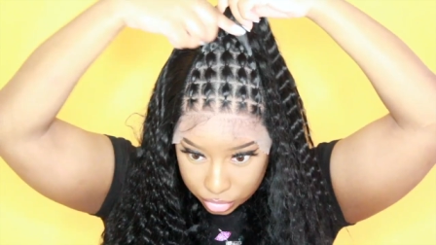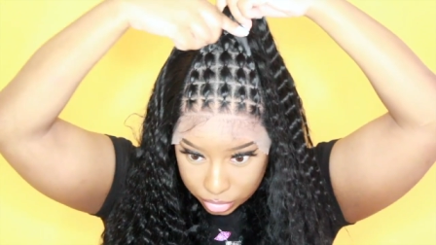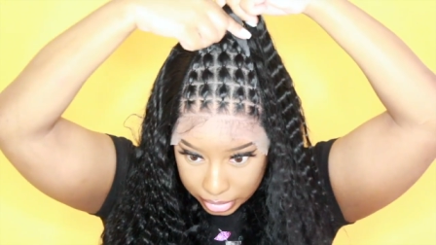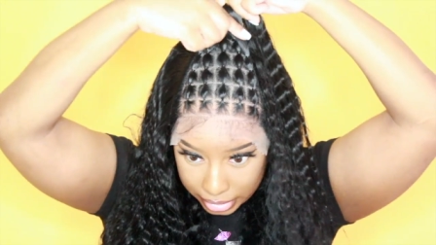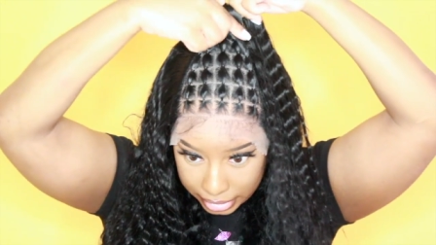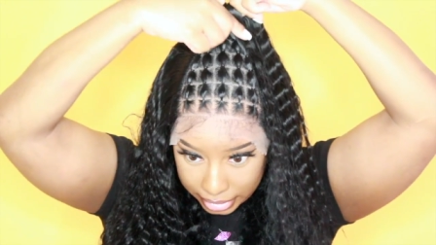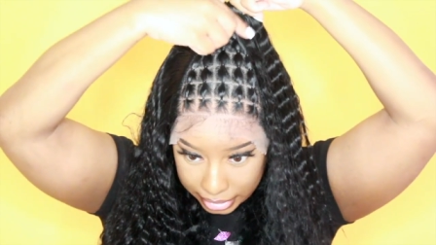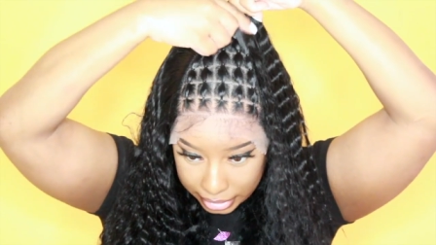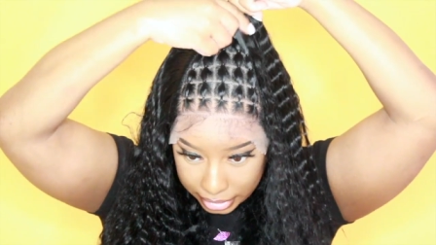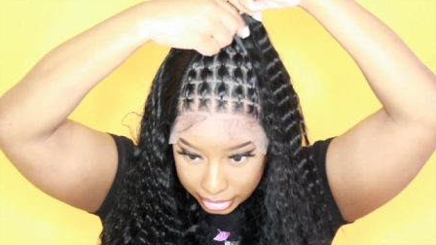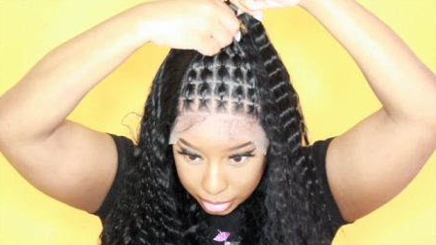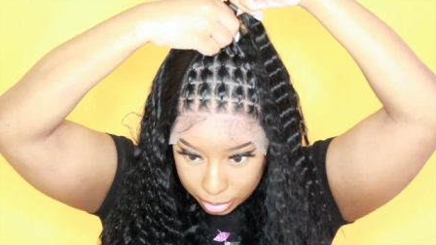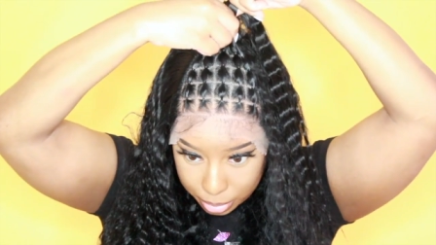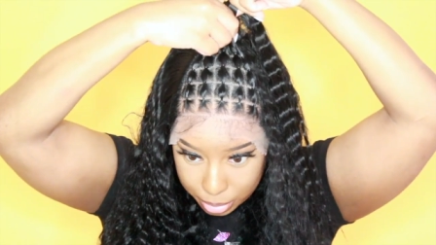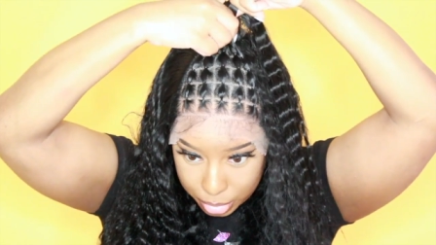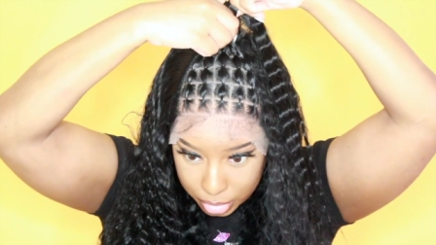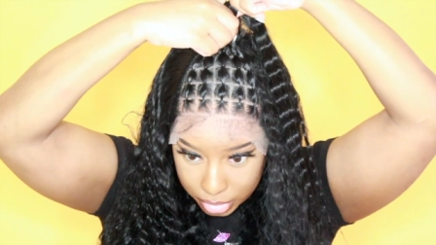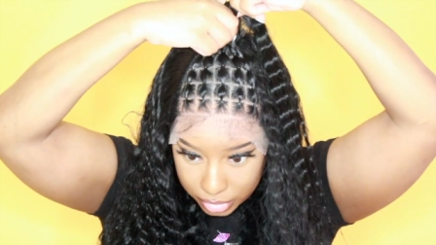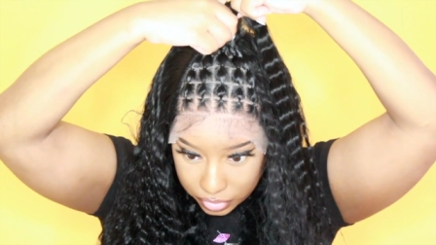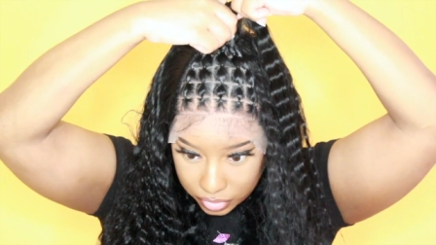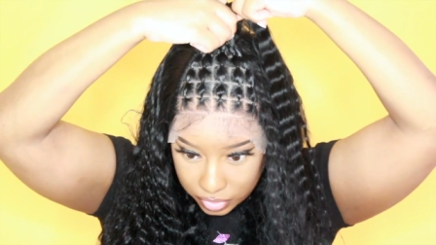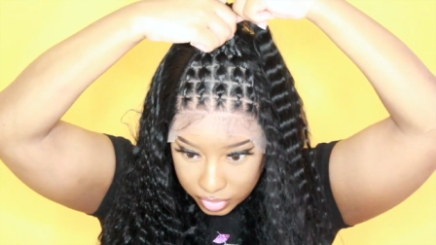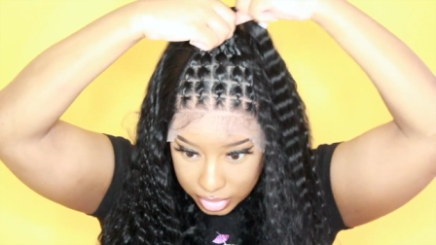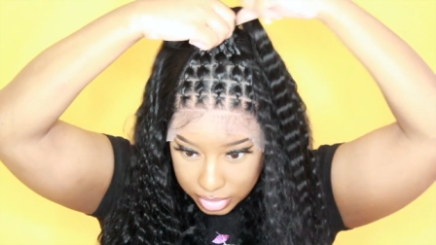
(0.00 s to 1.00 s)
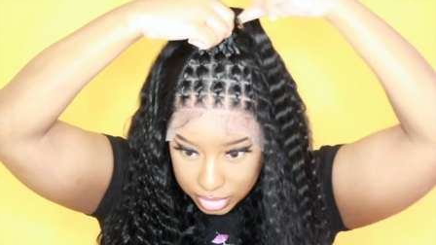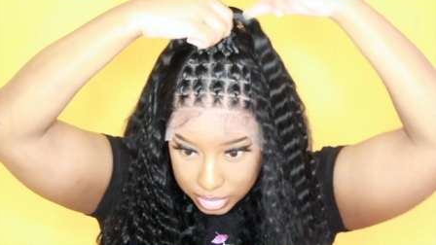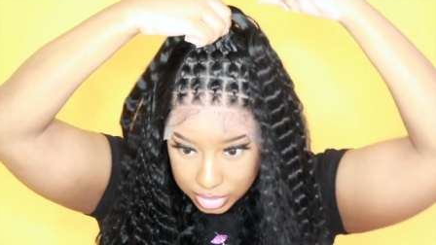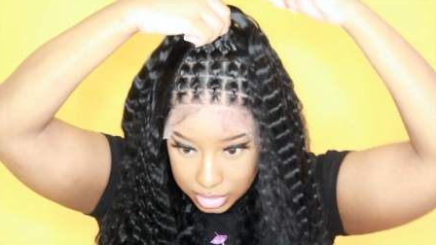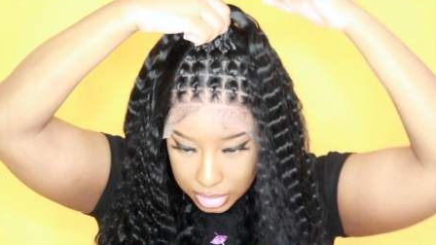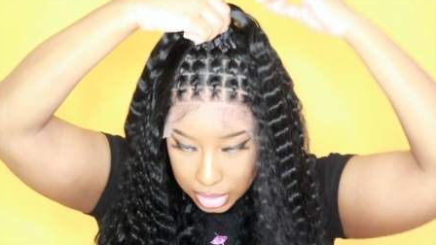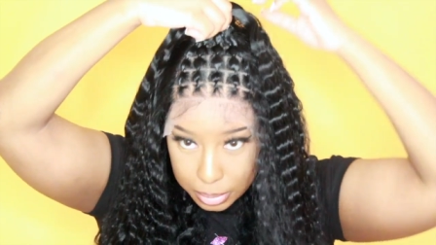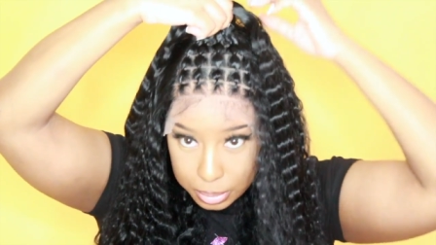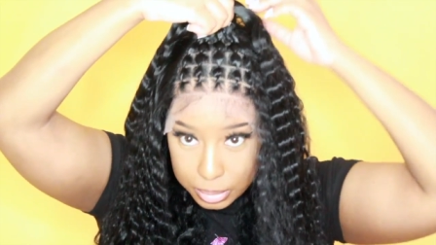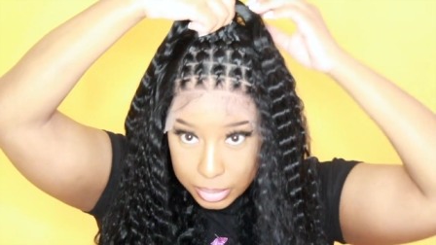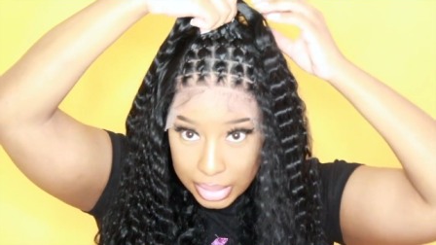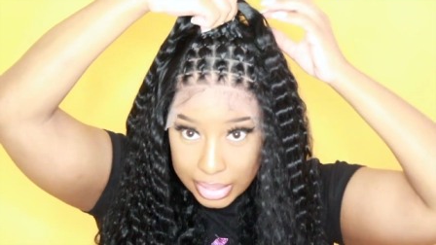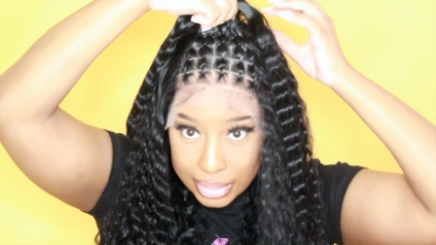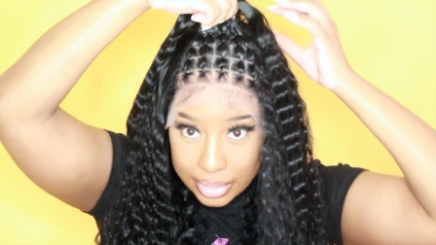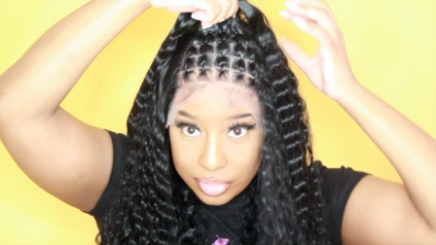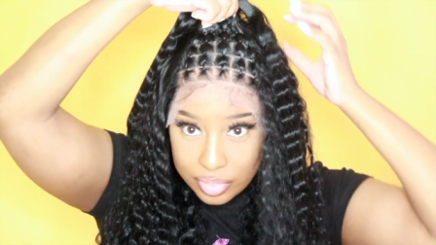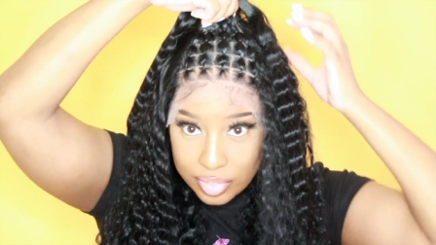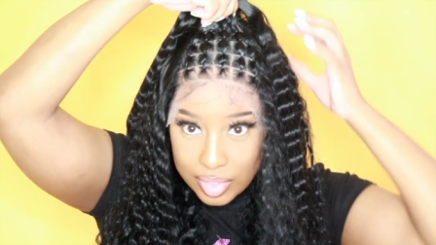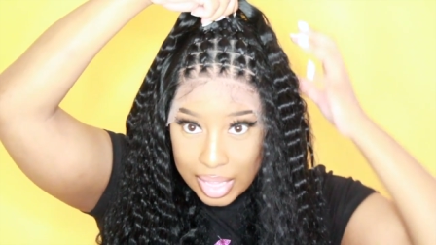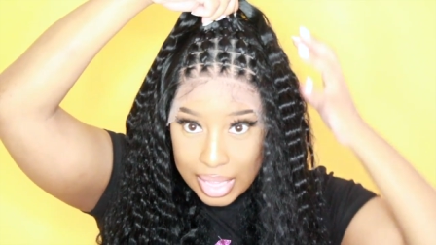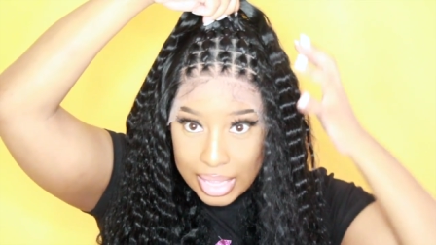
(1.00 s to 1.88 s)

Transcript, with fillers: Like, I can put this up like